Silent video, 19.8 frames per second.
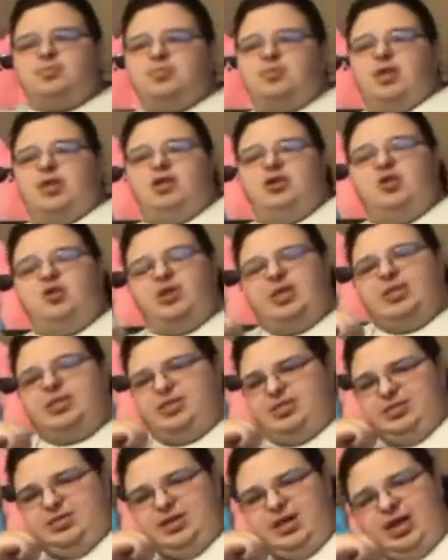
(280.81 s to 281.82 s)
then you know
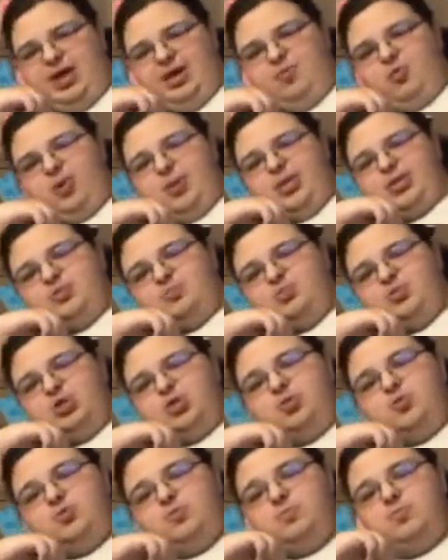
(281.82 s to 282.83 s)
to get him one that's
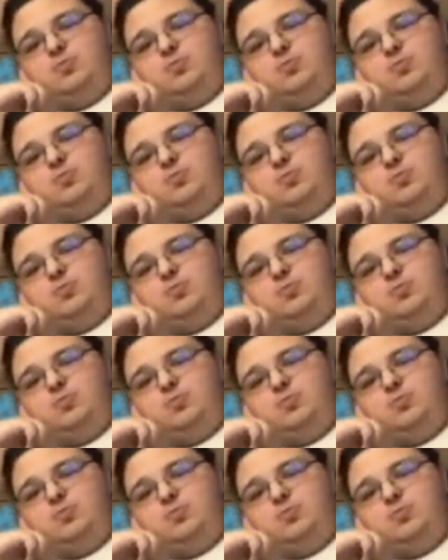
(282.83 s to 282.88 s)
blue.